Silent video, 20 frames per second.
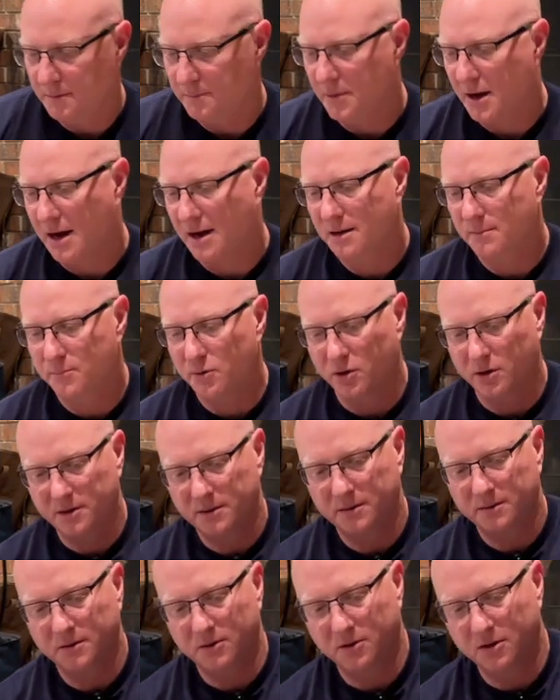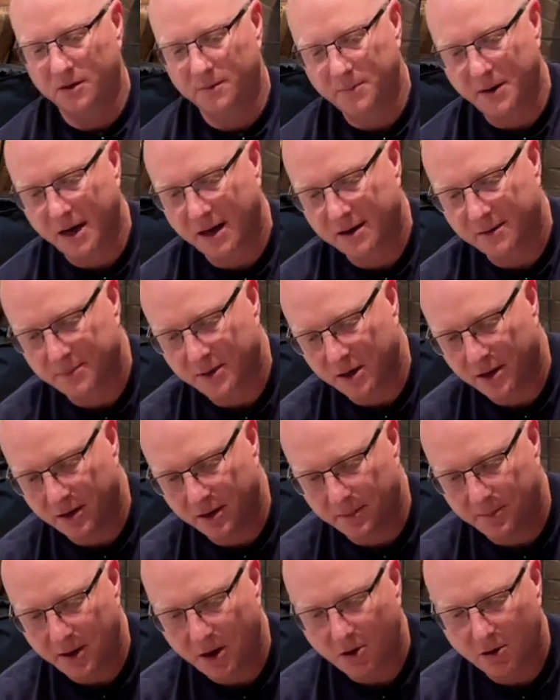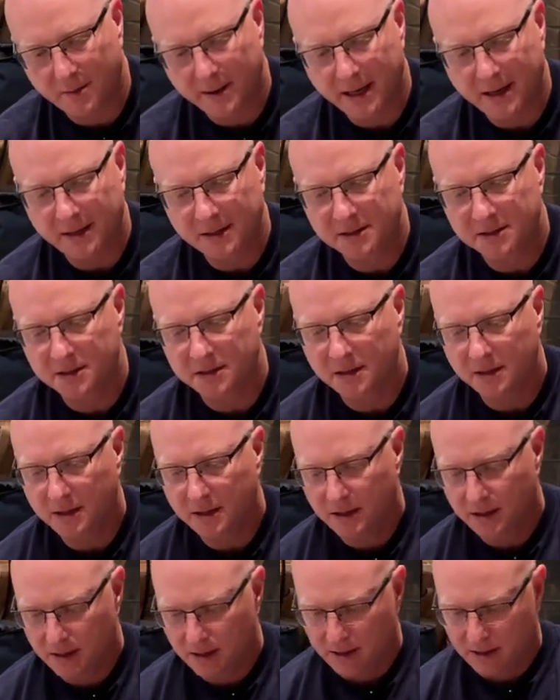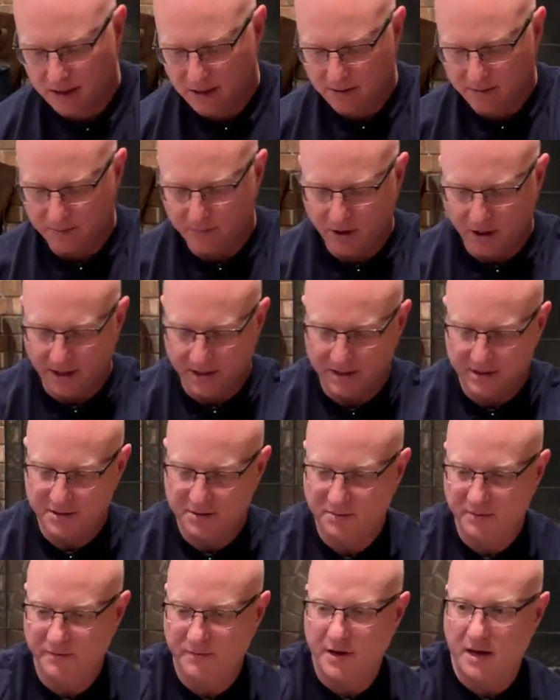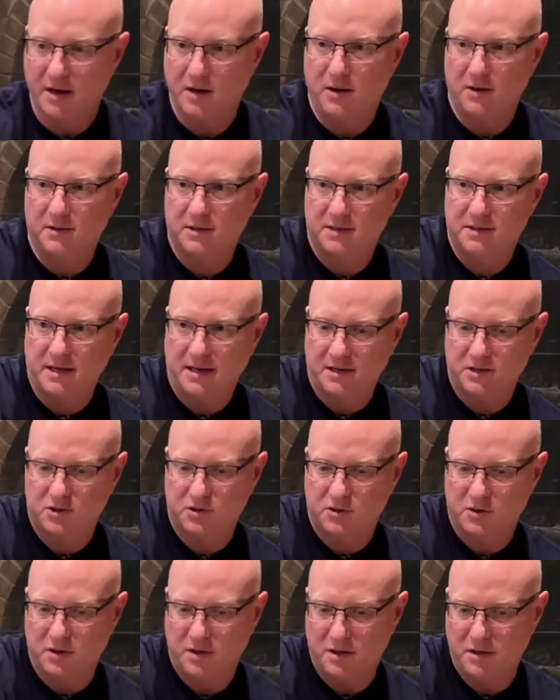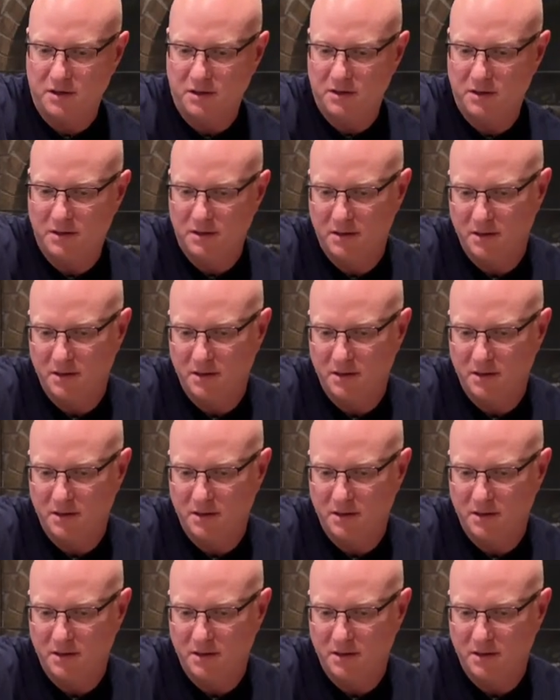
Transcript: pocketbook or the Powerbox, but we've got all this extra